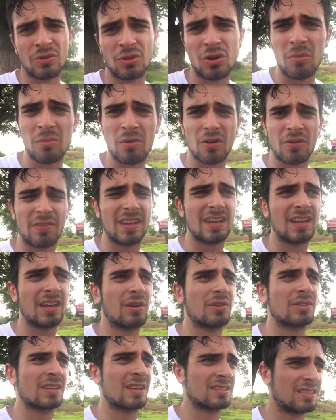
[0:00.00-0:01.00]
No more
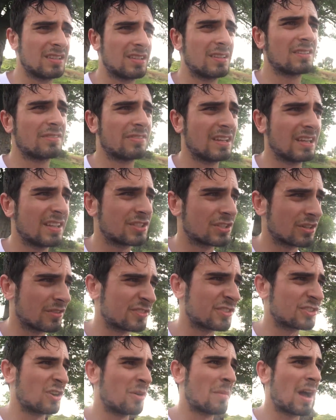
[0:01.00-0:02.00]
videos until the village
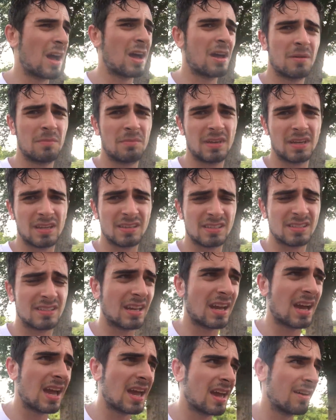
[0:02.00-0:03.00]
of Soma,
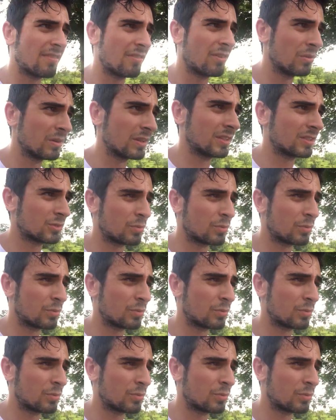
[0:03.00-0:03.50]
because I have only